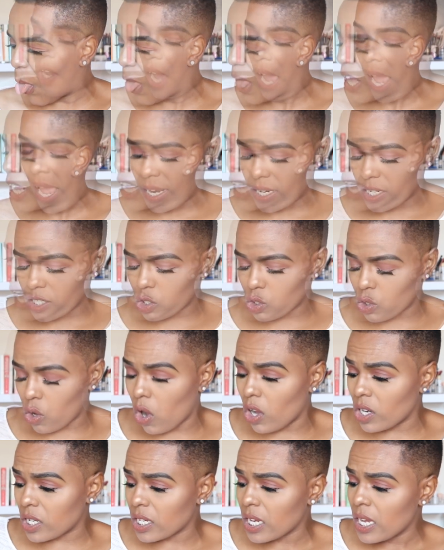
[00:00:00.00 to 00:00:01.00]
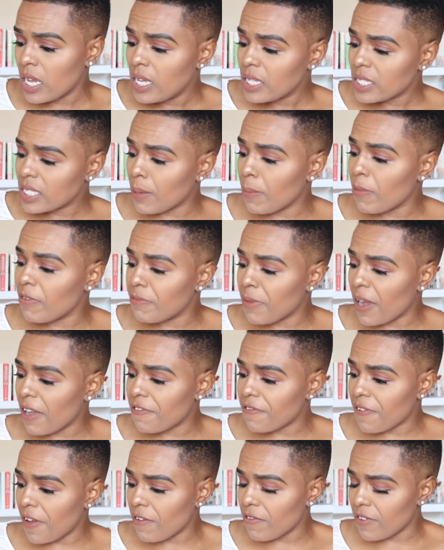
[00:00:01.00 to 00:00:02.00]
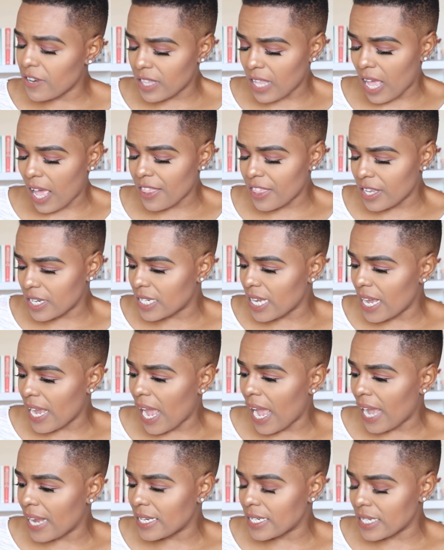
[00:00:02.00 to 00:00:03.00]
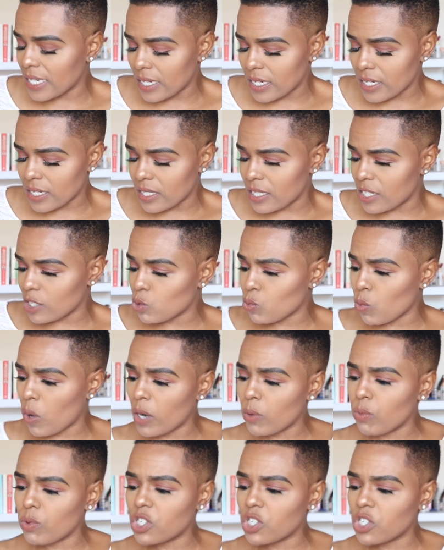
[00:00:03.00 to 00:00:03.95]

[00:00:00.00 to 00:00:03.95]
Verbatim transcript: and it's got some of my favorite. The other day, I did this one,